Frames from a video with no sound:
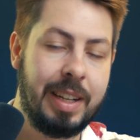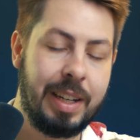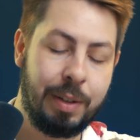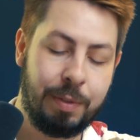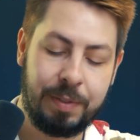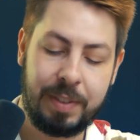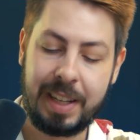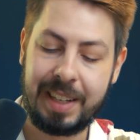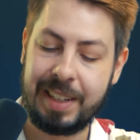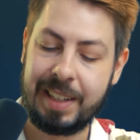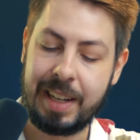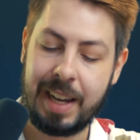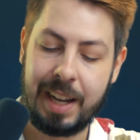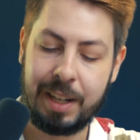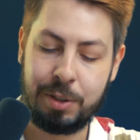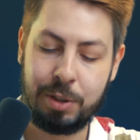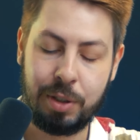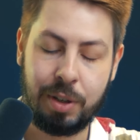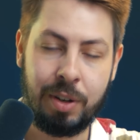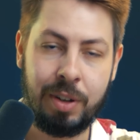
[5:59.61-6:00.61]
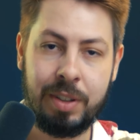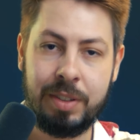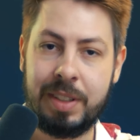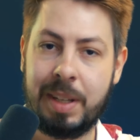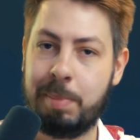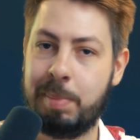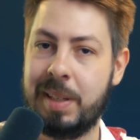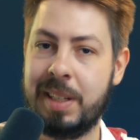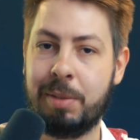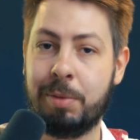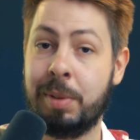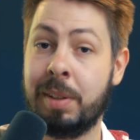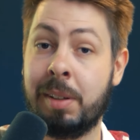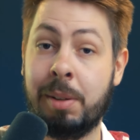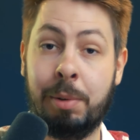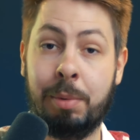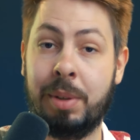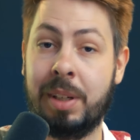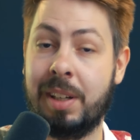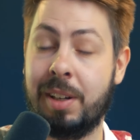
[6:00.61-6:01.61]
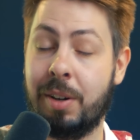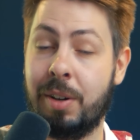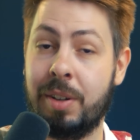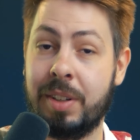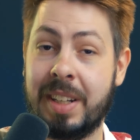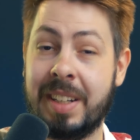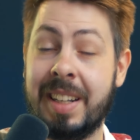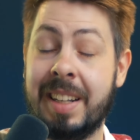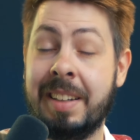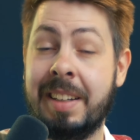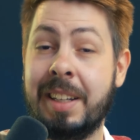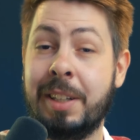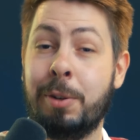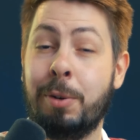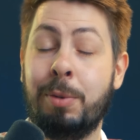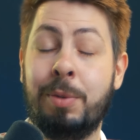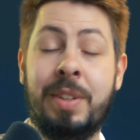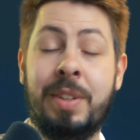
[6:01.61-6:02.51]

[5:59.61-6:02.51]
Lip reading: If they catch on, they peak really, really hard, and then they go